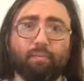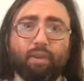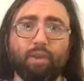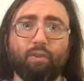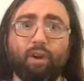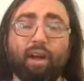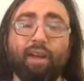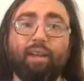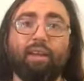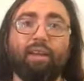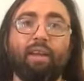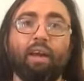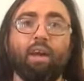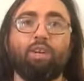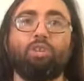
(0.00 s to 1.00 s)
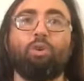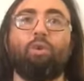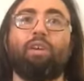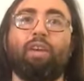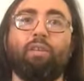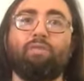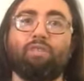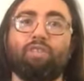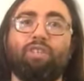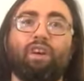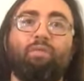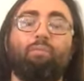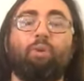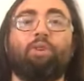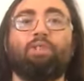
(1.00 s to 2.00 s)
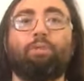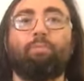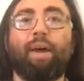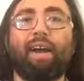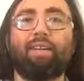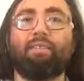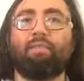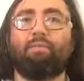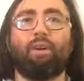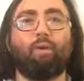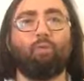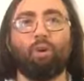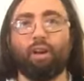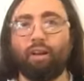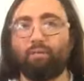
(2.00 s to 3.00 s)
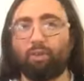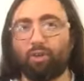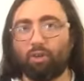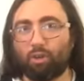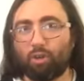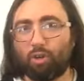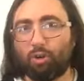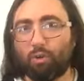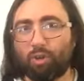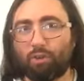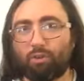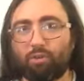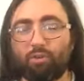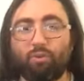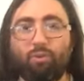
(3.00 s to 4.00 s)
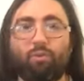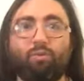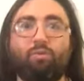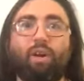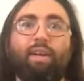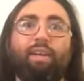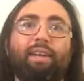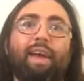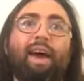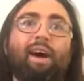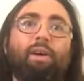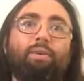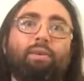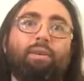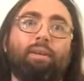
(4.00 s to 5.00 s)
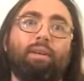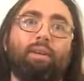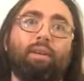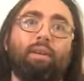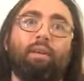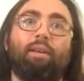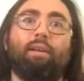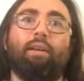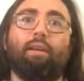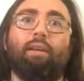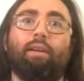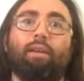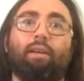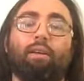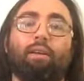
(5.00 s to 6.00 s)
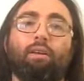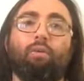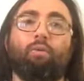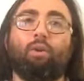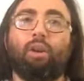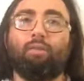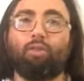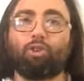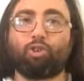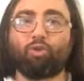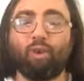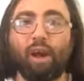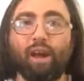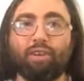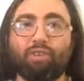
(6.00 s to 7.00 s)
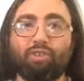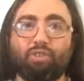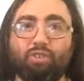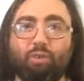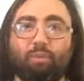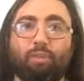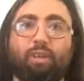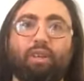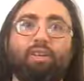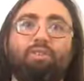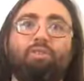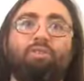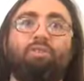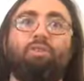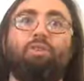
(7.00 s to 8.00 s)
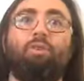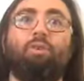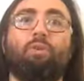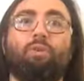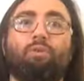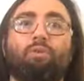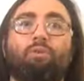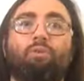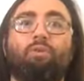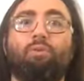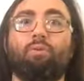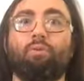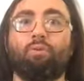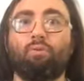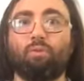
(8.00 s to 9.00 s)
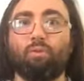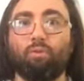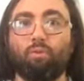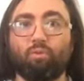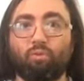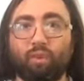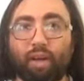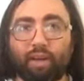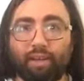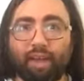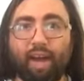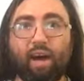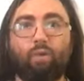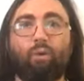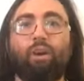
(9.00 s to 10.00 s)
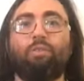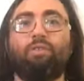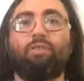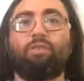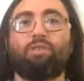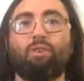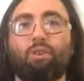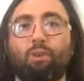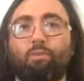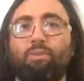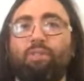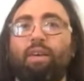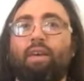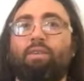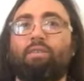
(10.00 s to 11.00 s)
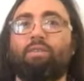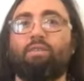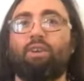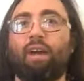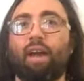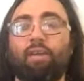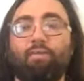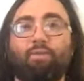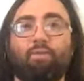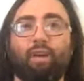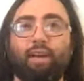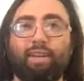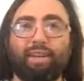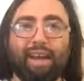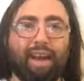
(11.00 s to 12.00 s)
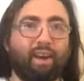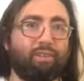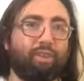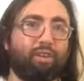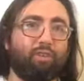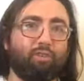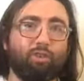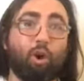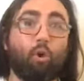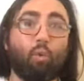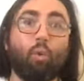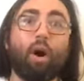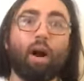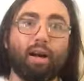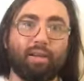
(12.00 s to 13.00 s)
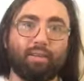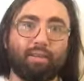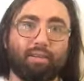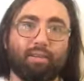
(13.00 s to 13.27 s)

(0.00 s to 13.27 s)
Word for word: right? So it gives yourself perspective on whatever you're going through right now. Whatever trials and tribulations you're going through right now, whatever circumstances you're having right now that you don't want,